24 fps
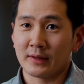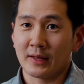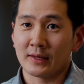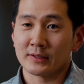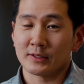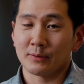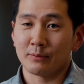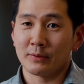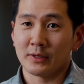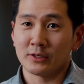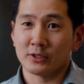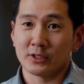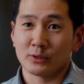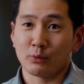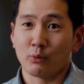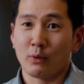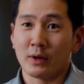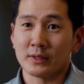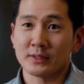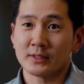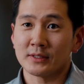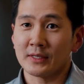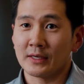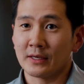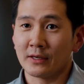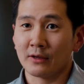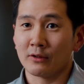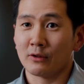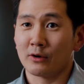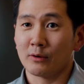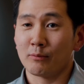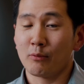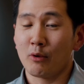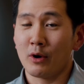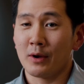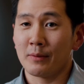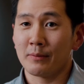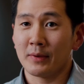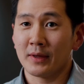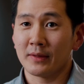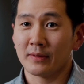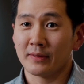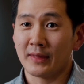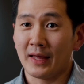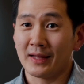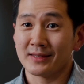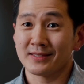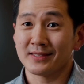that to be just one singular
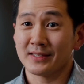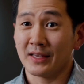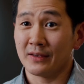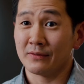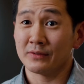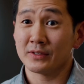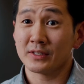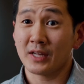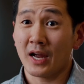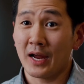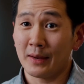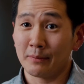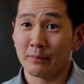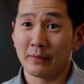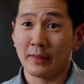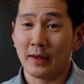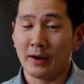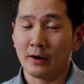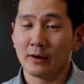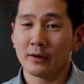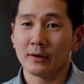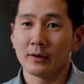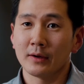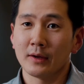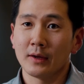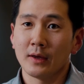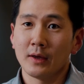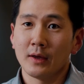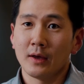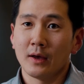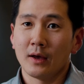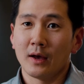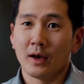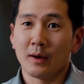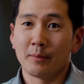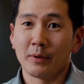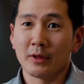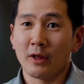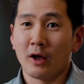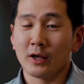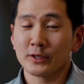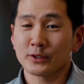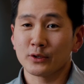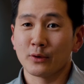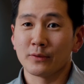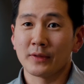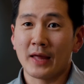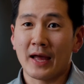appointment, that saves time there. But
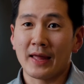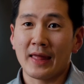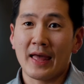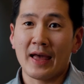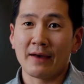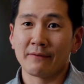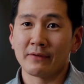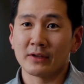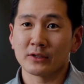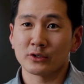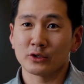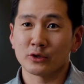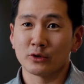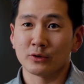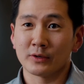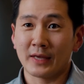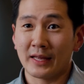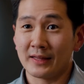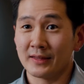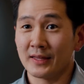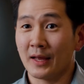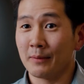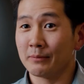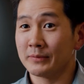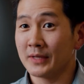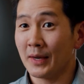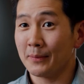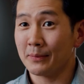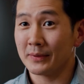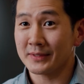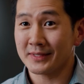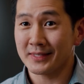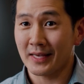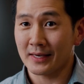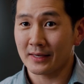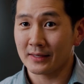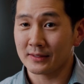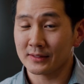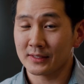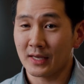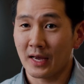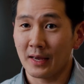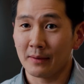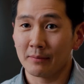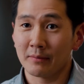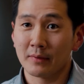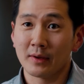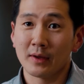also not having to get numbed up a second
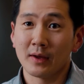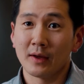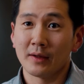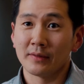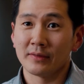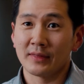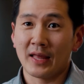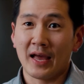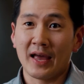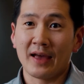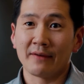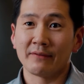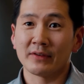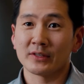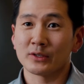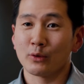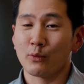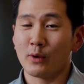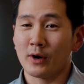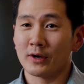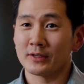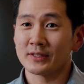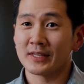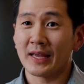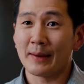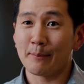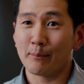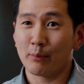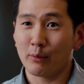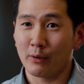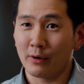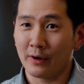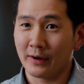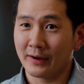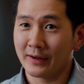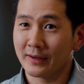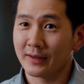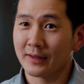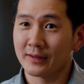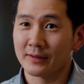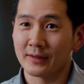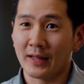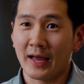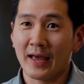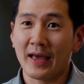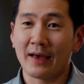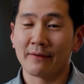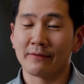time, not having to wear a temporary,
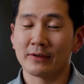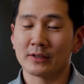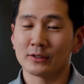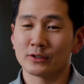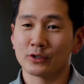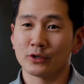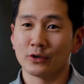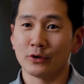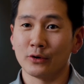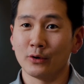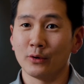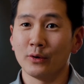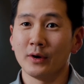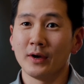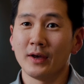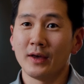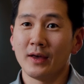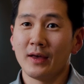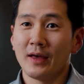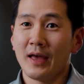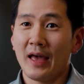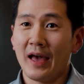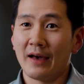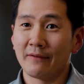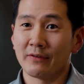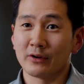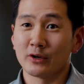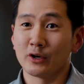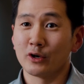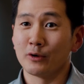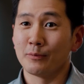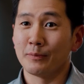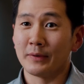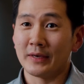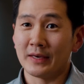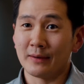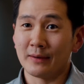not having to have a goopy